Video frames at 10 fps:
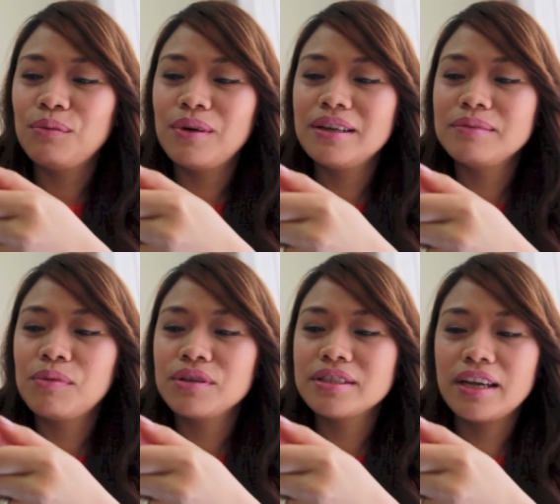One
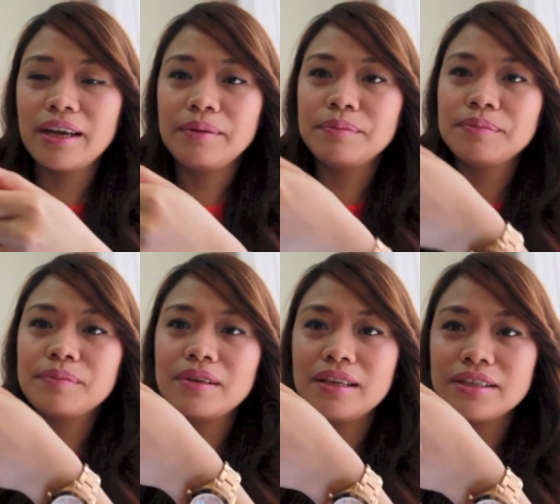more time.
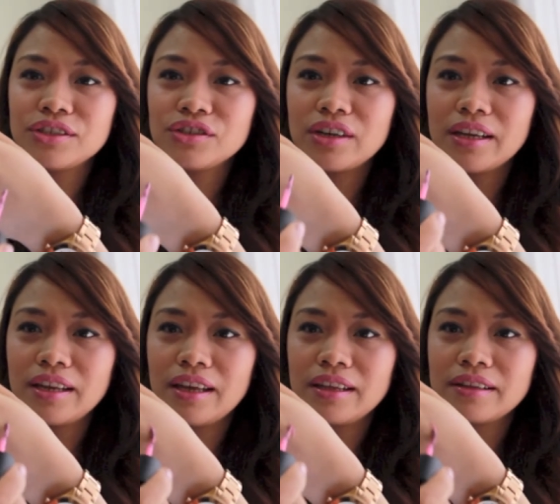Let's try
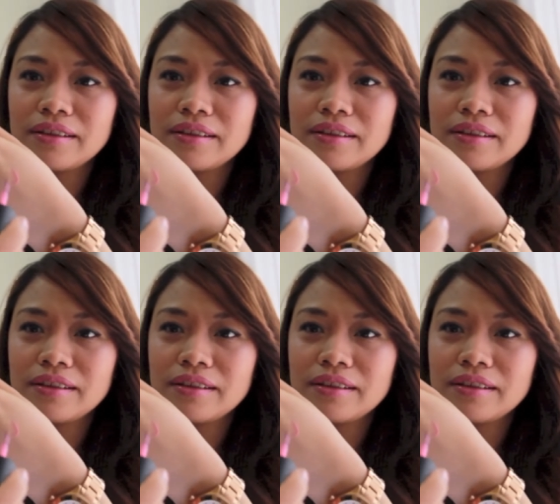that.